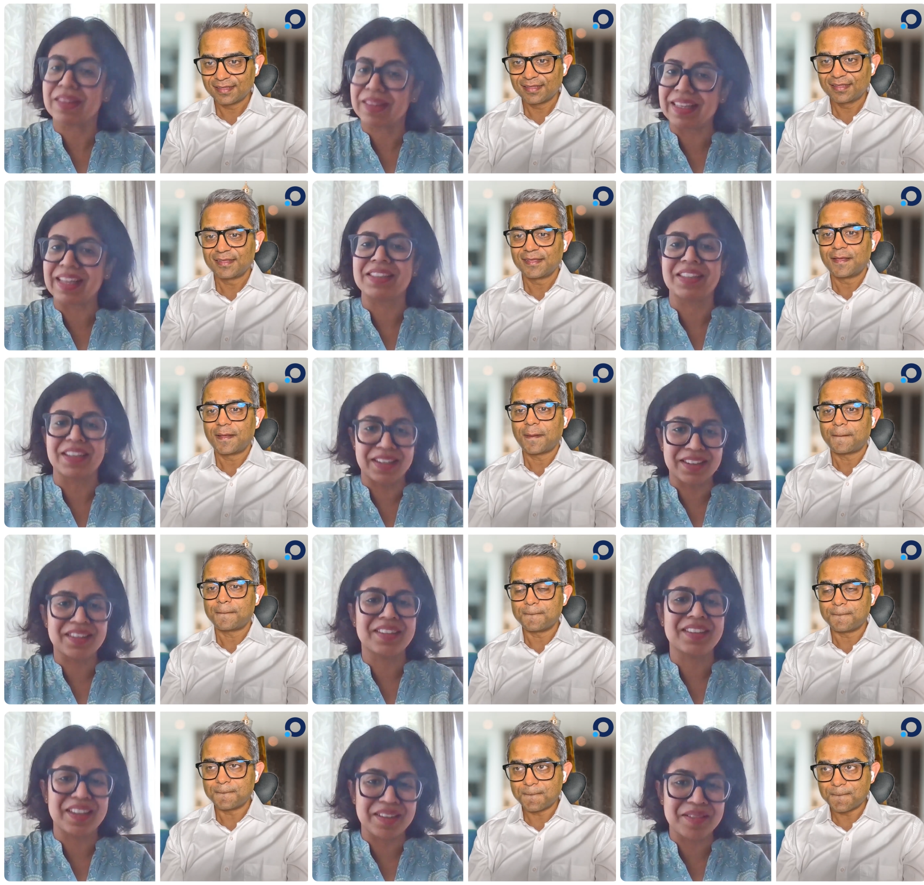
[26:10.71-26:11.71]
Speaker 1: That's right.
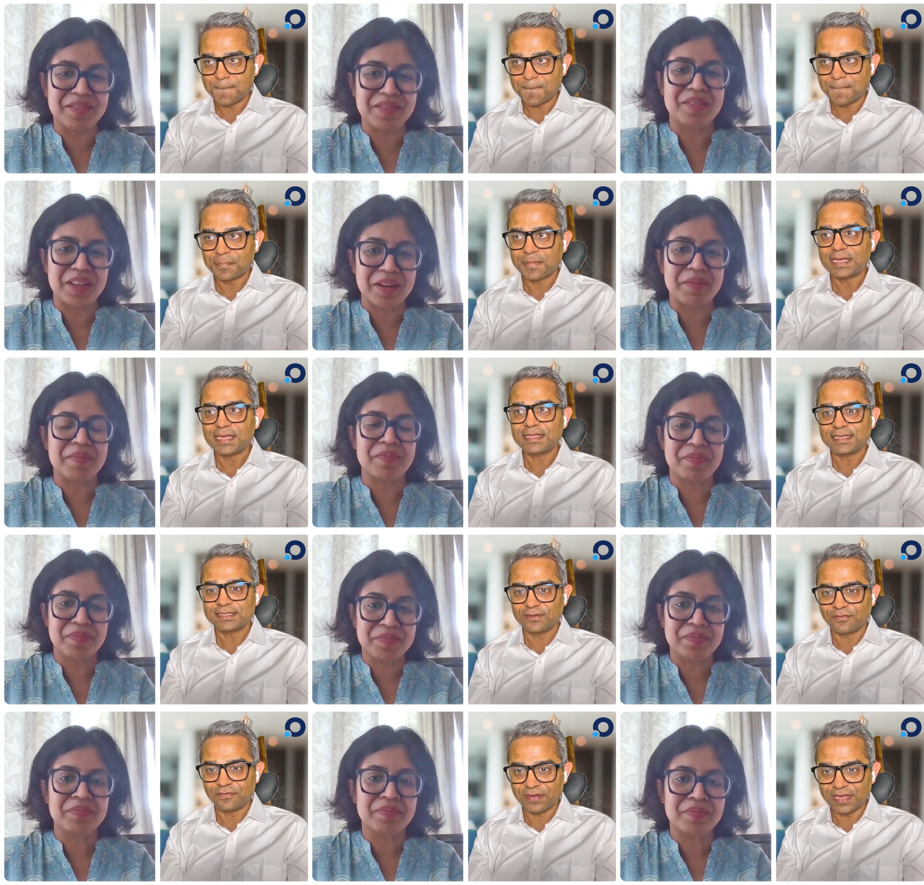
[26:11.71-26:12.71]
Hmm. I think
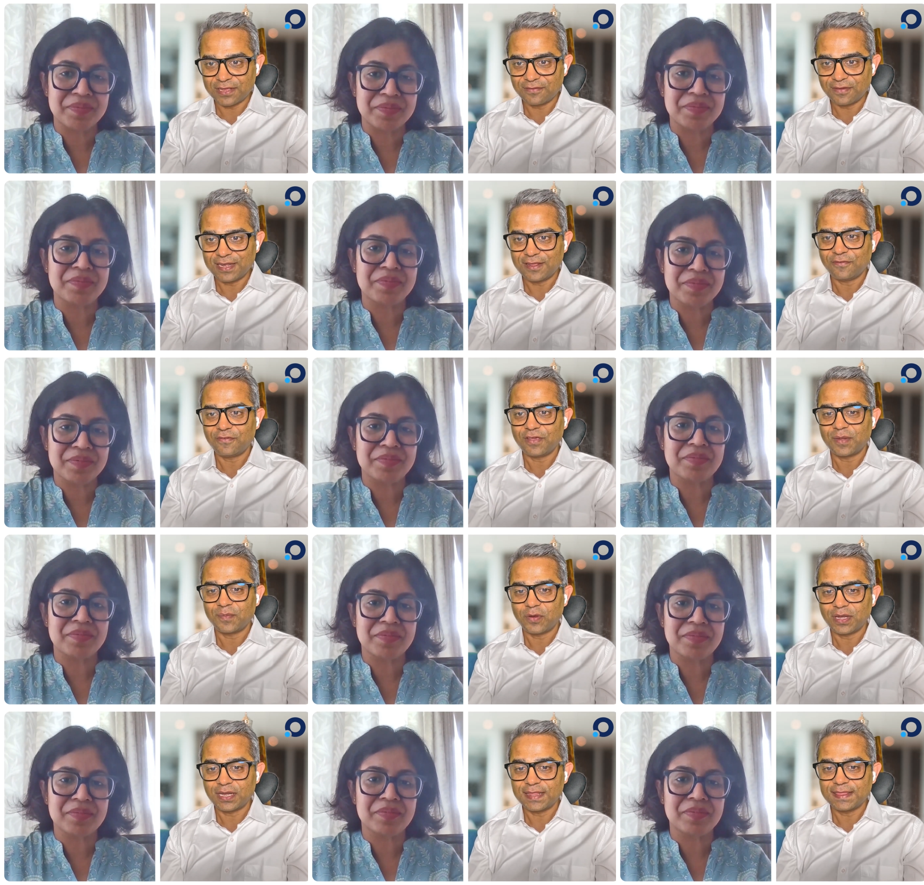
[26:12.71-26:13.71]
that's a very, very fair
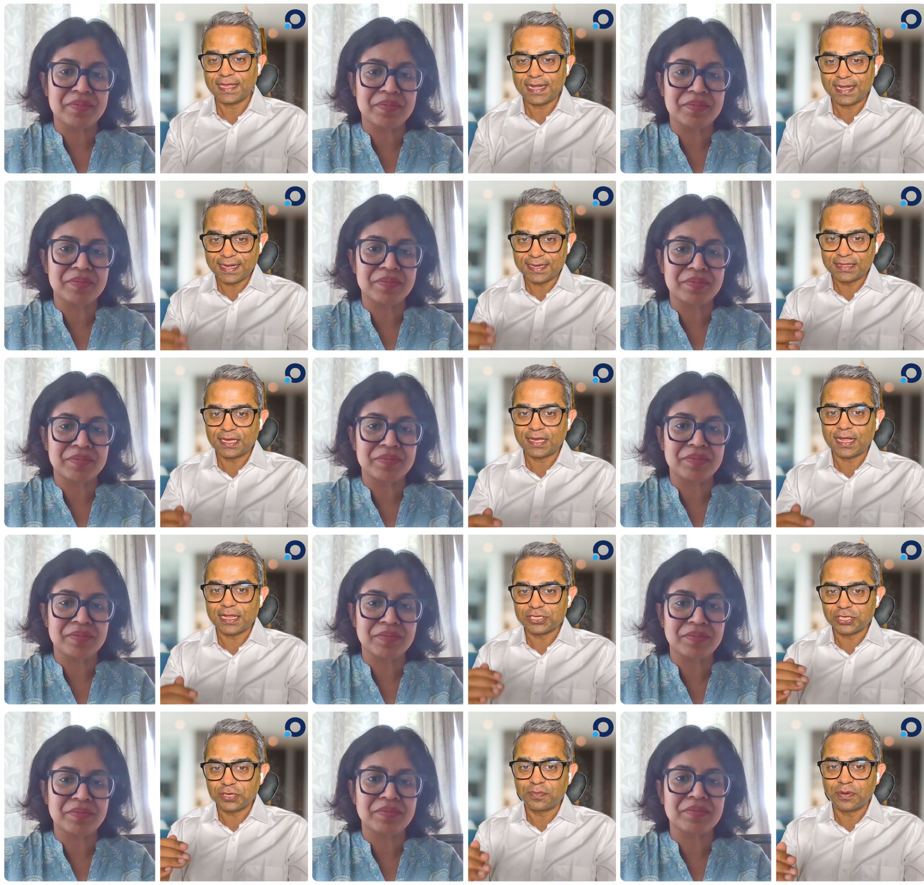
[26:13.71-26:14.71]
point. And then let the
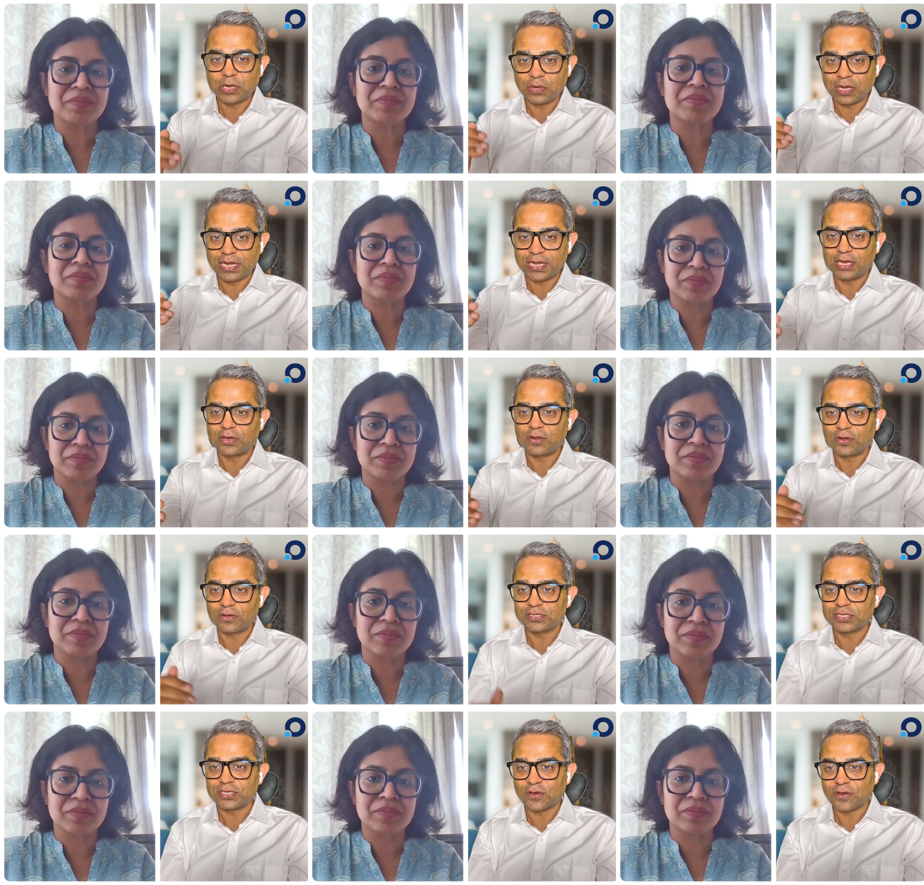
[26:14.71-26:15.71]
culture percolate
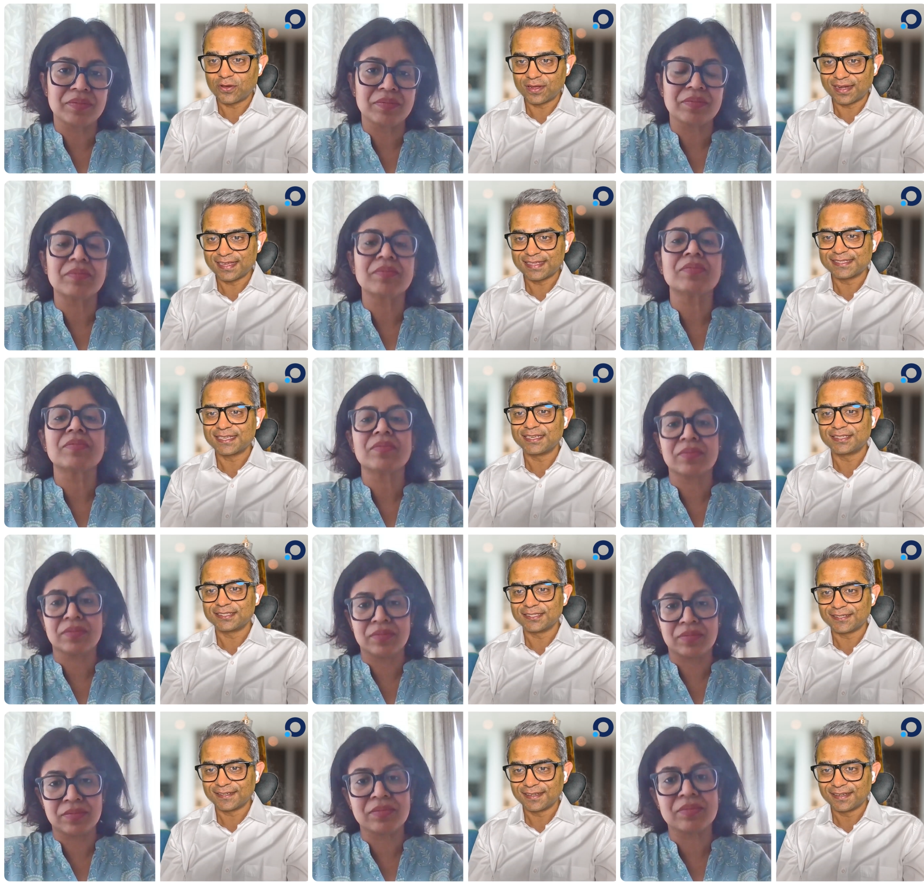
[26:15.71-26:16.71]
across the
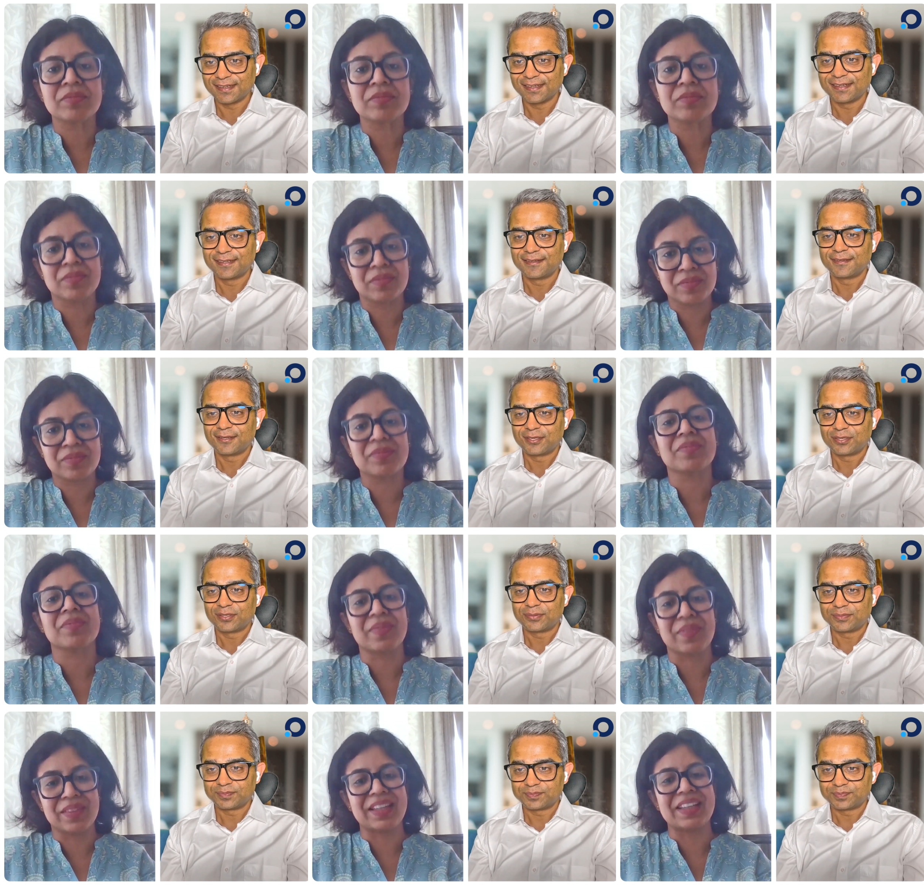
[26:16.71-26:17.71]
organization.
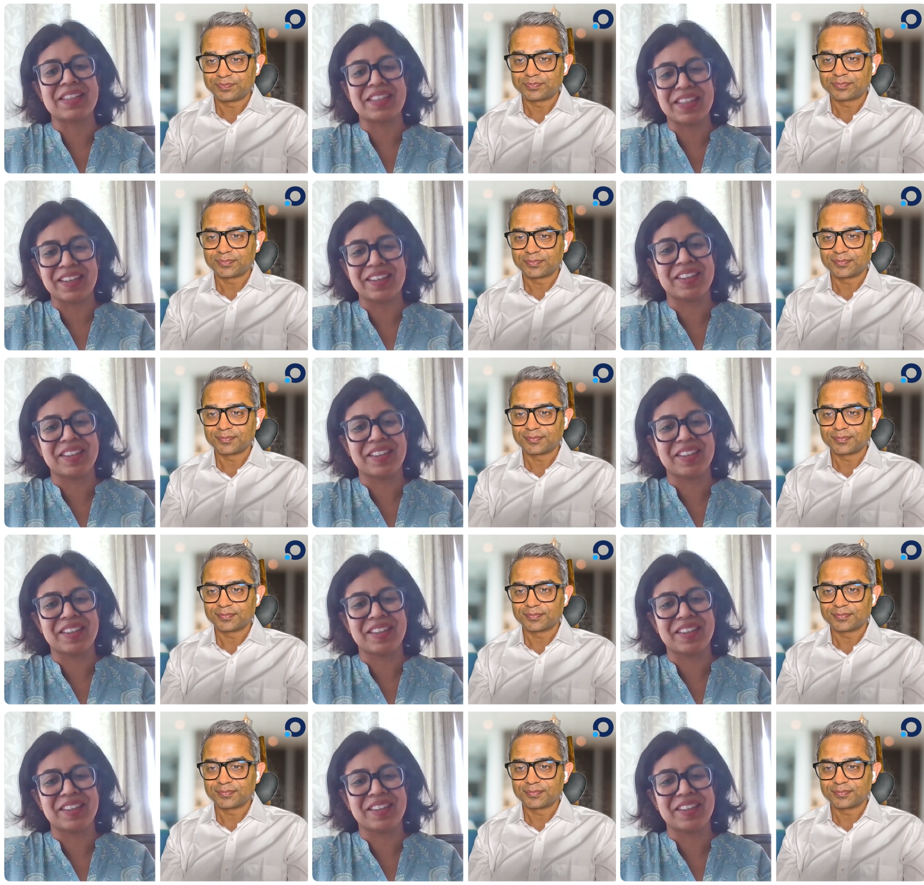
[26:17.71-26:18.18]
That's right.